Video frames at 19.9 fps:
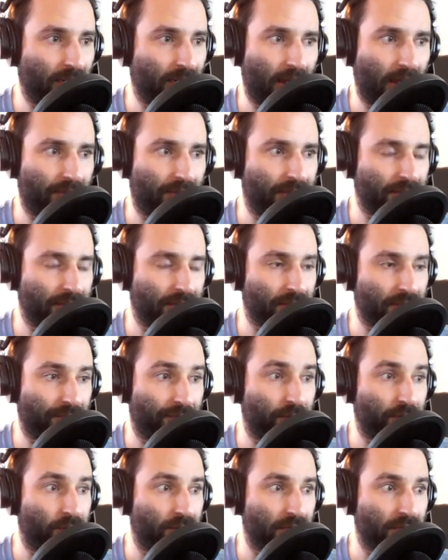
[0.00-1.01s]
have those
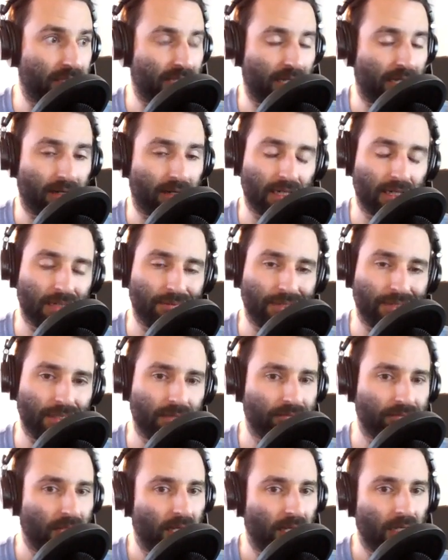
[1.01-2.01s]
foods that are going to
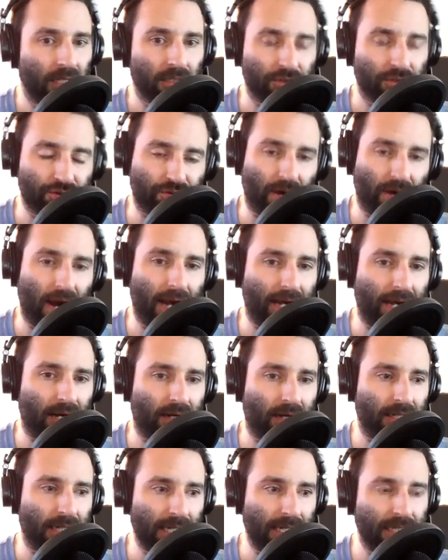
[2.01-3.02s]
be
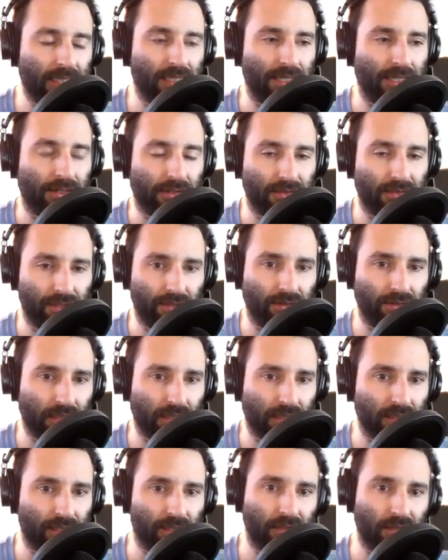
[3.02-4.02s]
drier and easier to
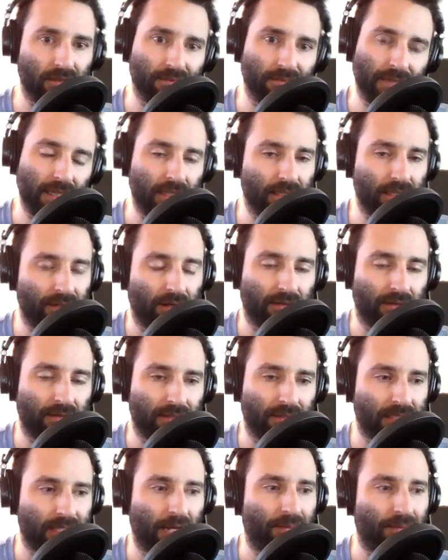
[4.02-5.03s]
consume, easier on their
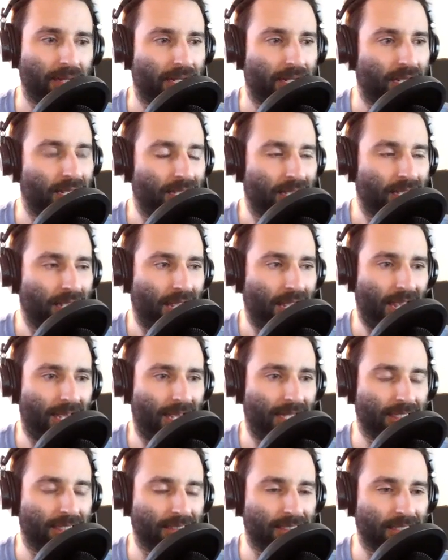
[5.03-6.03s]
stomach,
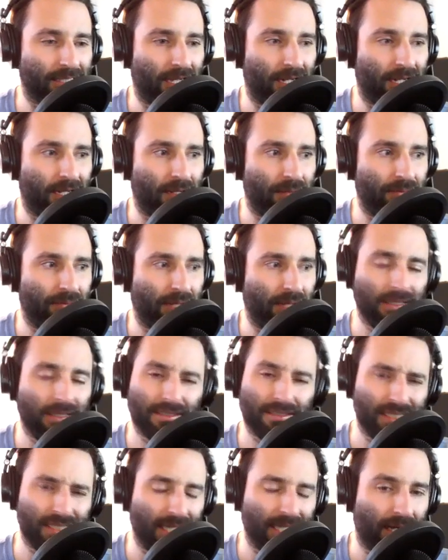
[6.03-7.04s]
and then
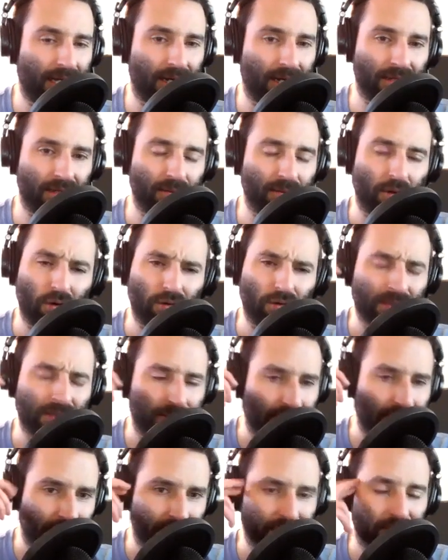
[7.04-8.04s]
just take care of them, hold him.
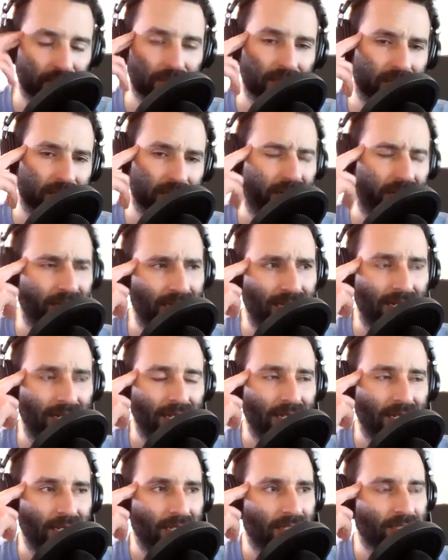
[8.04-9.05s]
He was so snuggly,
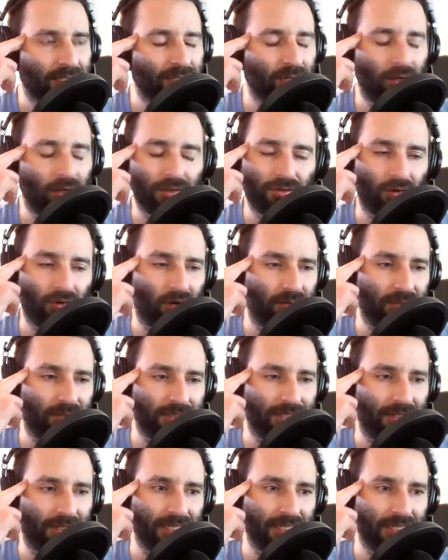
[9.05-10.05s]
so adorable
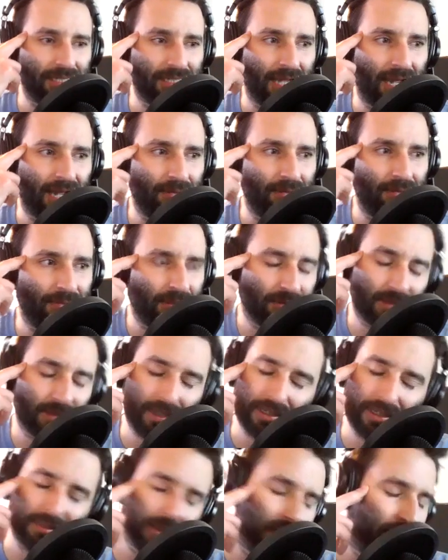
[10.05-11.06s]
during this time. He would
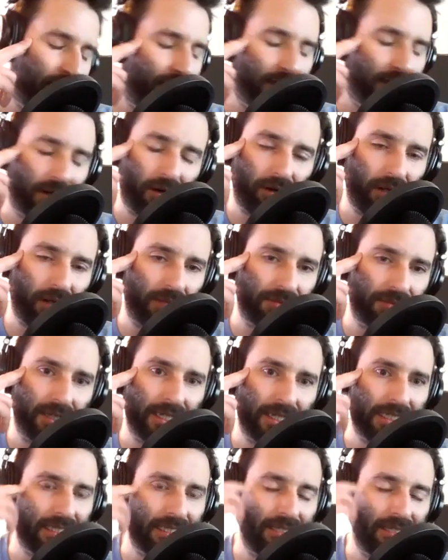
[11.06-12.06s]
like curl up to
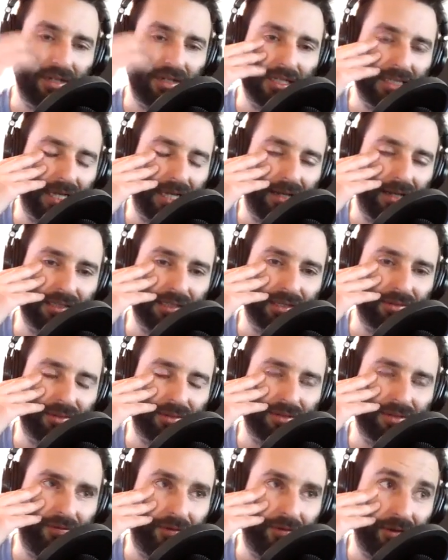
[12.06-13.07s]
us, and you could tell he just
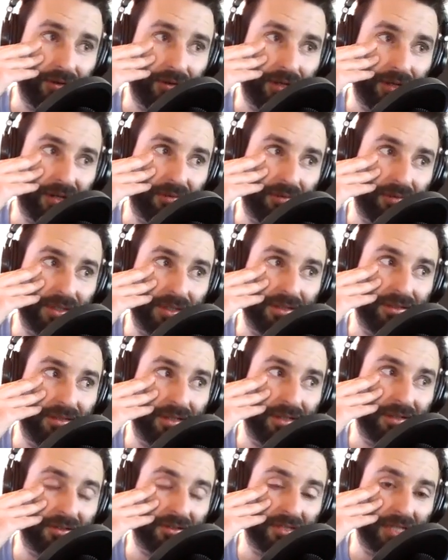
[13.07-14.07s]
wasn't feeling good. But
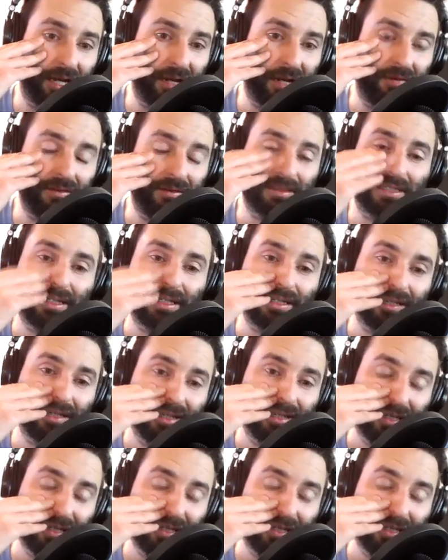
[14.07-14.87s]
the other side of you is like,